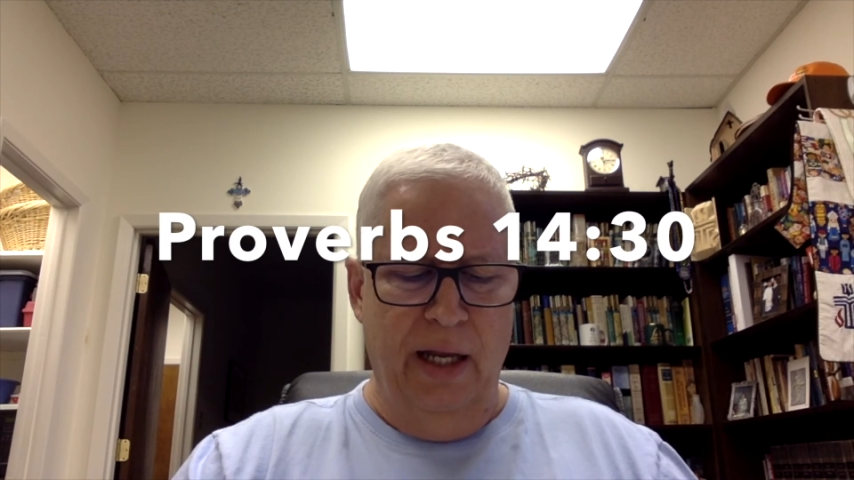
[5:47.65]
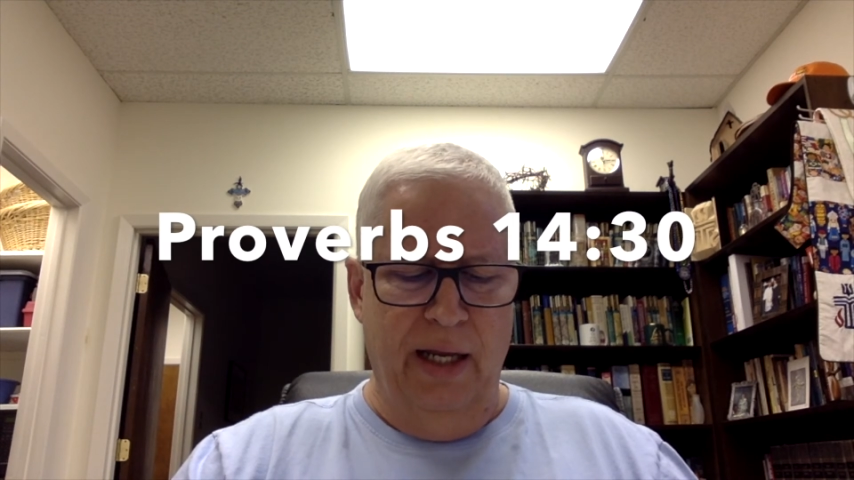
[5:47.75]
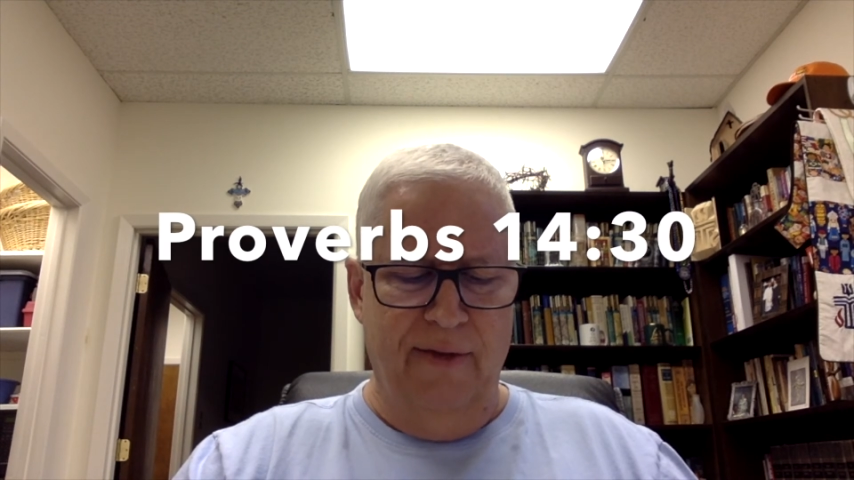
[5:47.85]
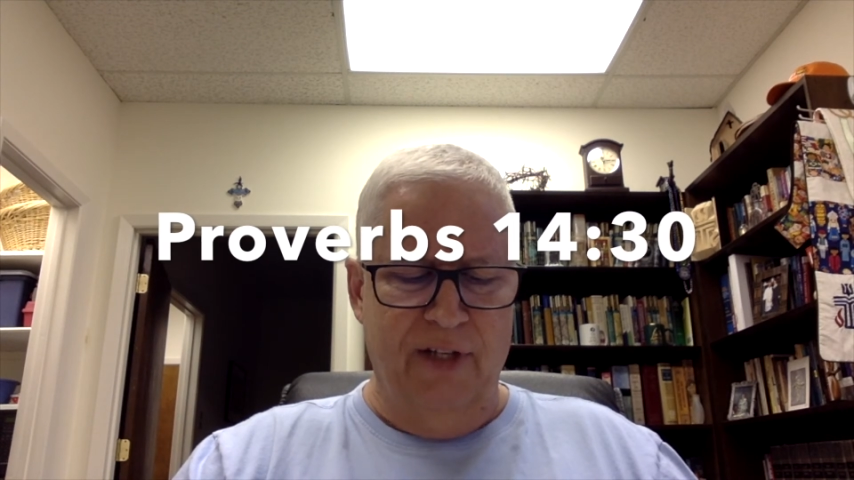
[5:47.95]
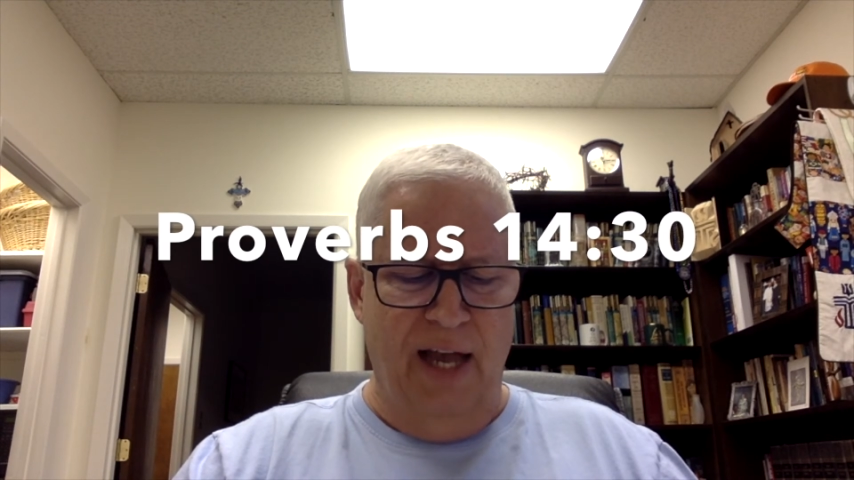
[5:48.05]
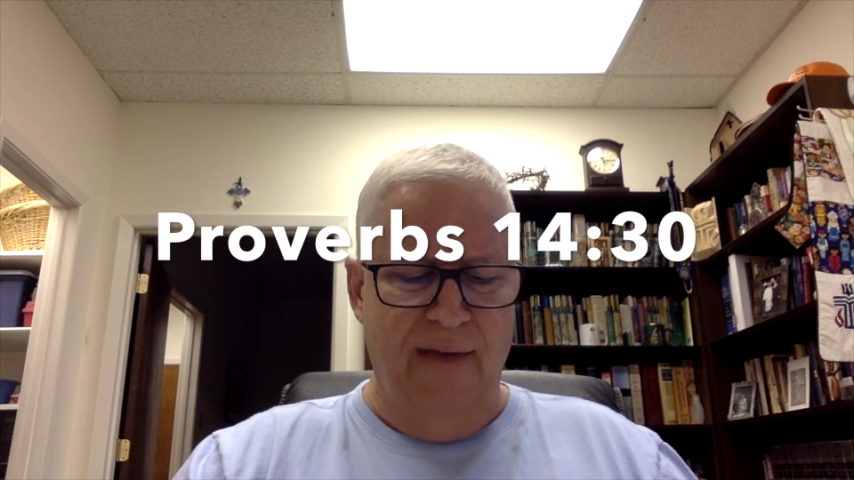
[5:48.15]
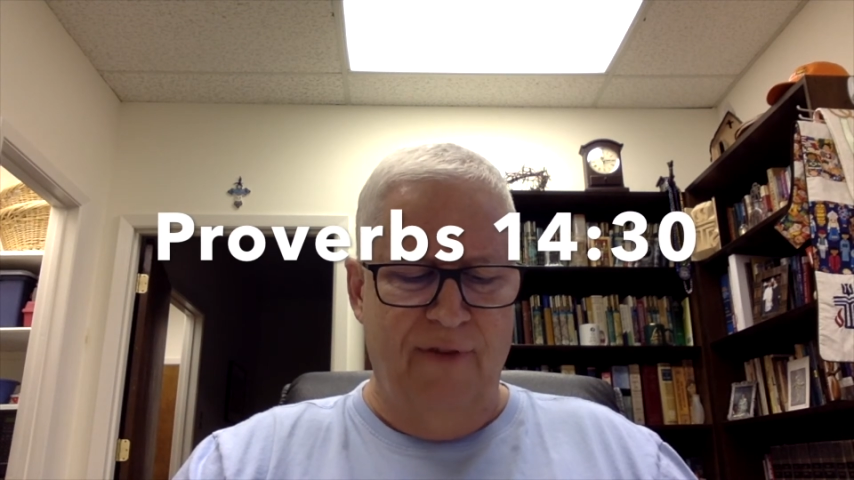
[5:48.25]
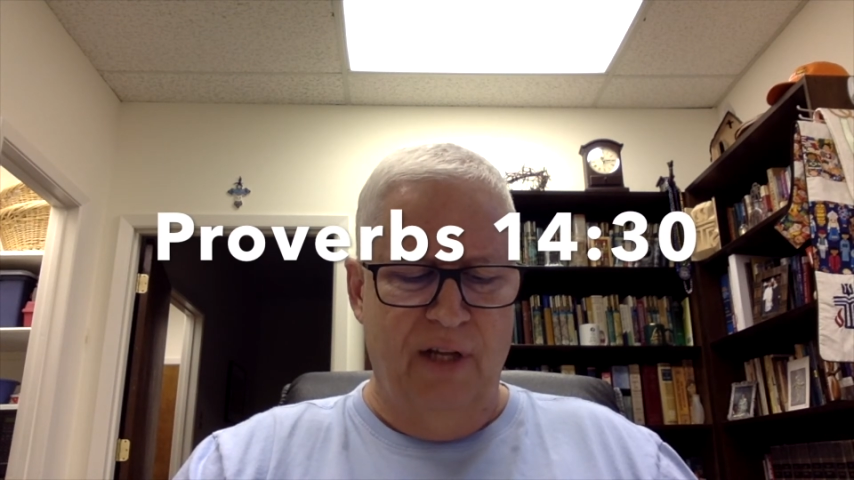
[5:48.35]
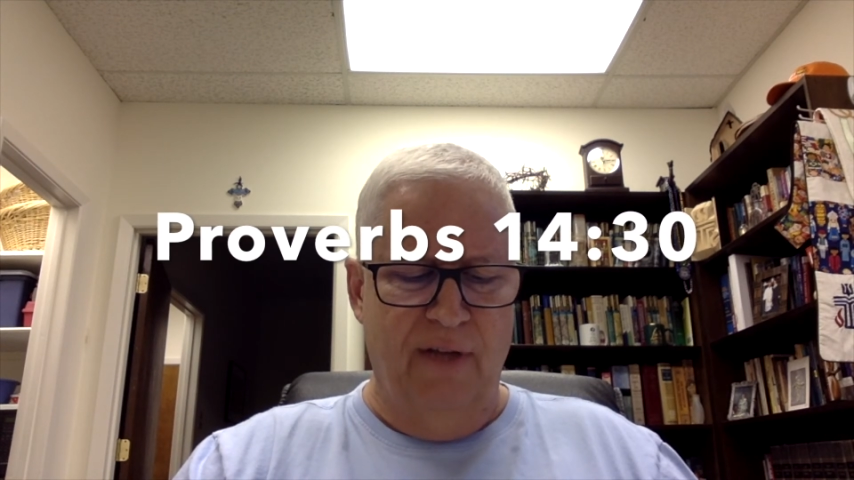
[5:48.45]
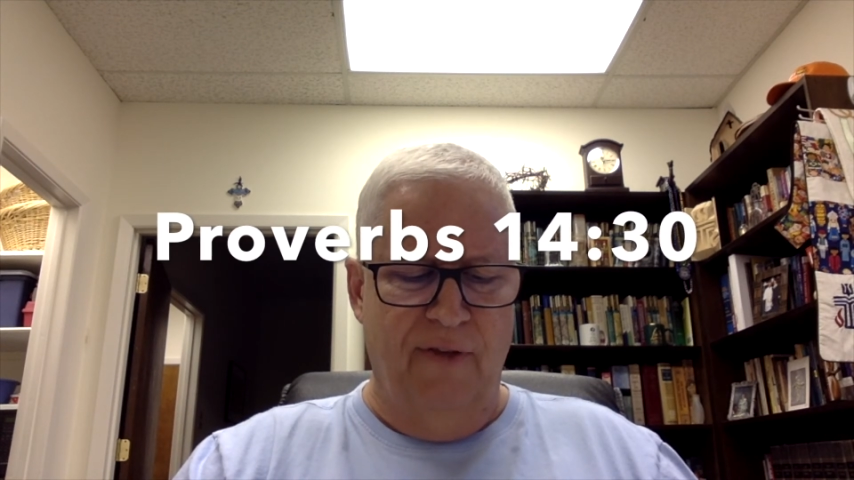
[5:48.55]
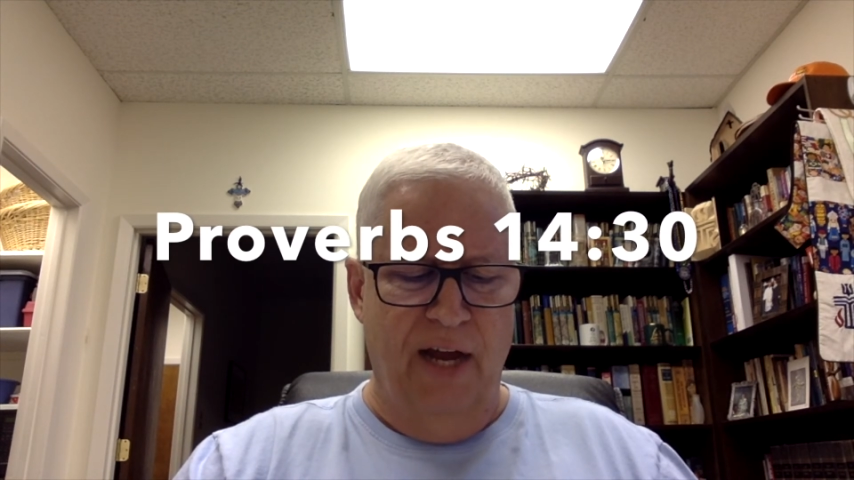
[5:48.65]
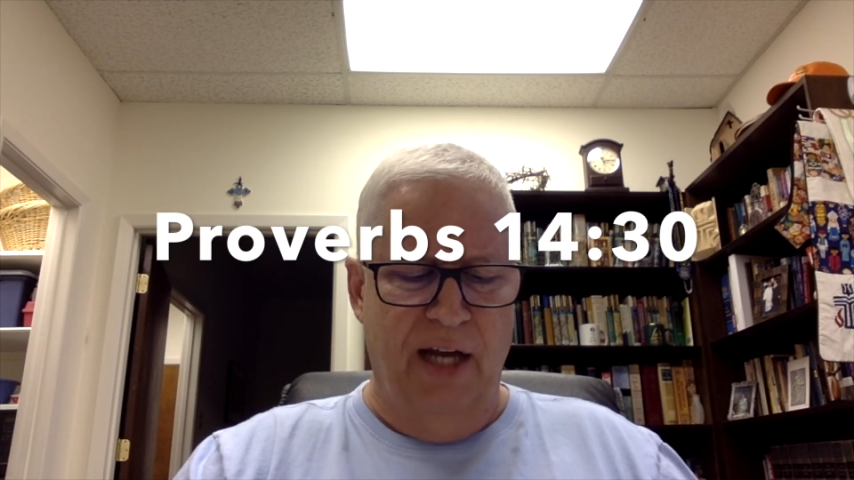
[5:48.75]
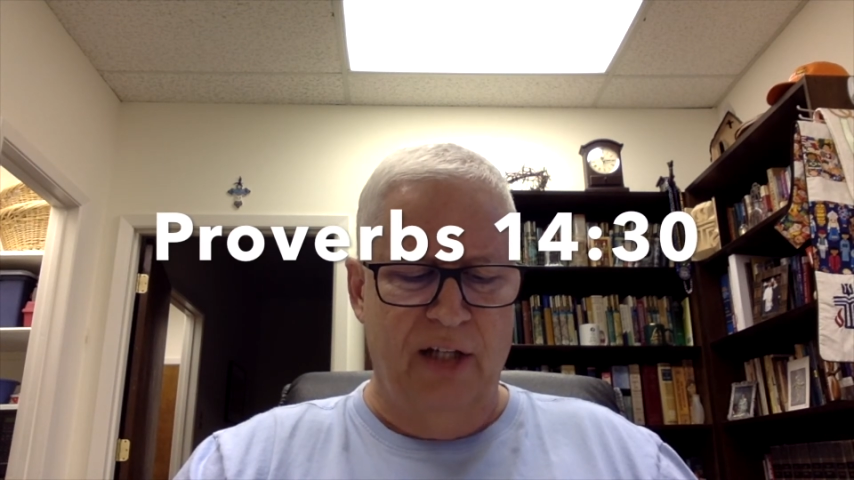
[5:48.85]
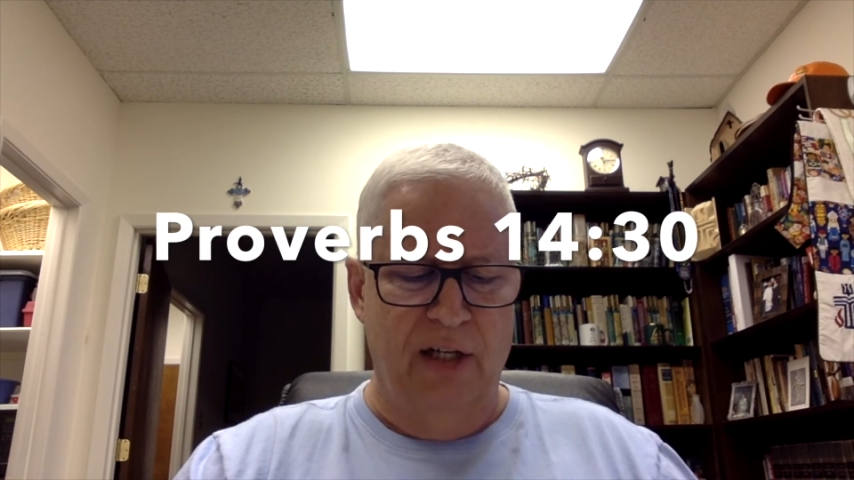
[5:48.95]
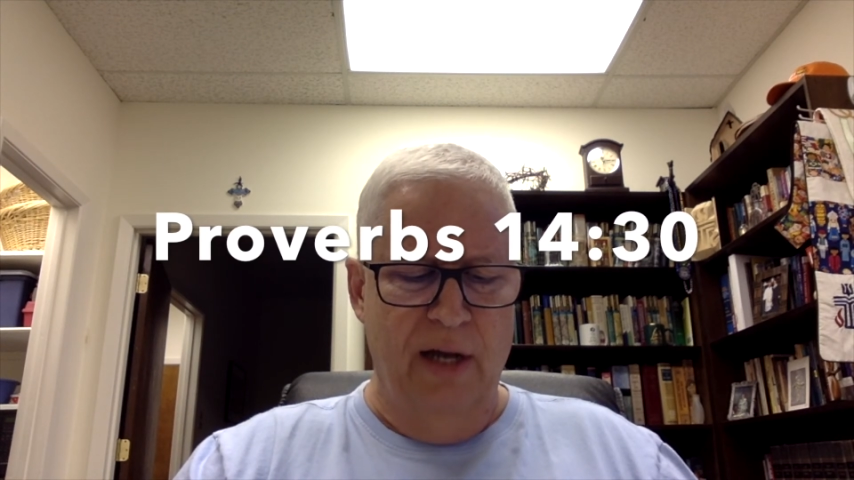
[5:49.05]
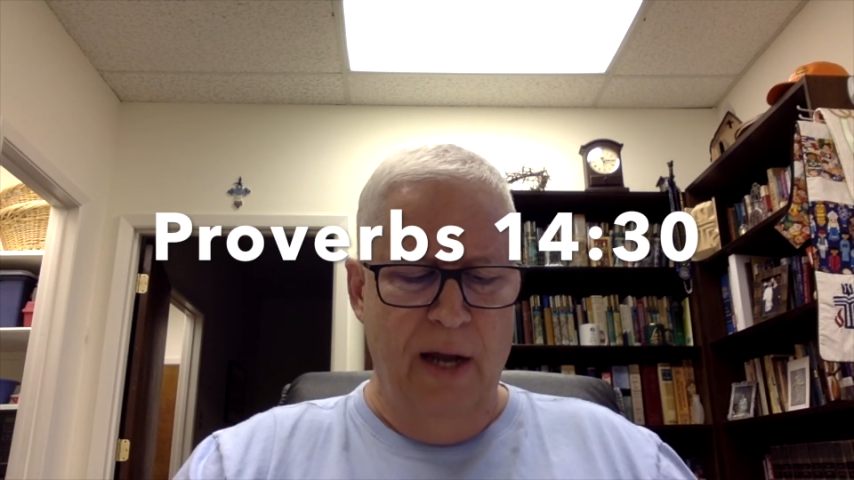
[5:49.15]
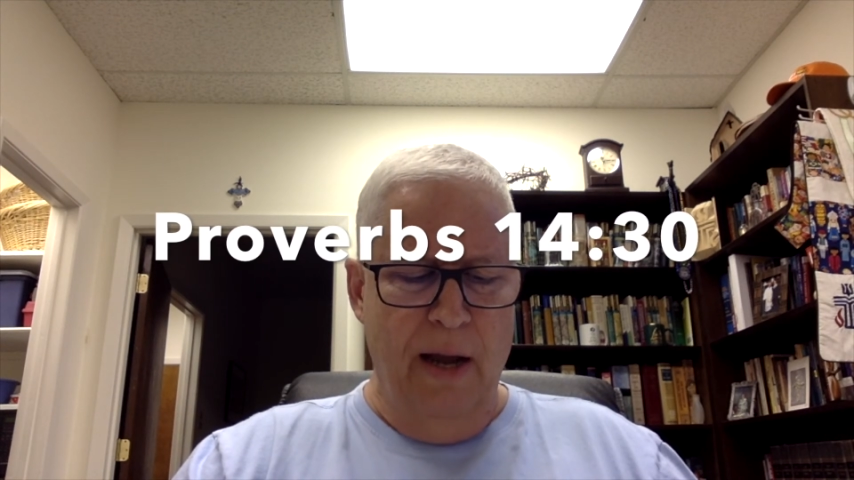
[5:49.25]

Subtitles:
gives life to the flesh,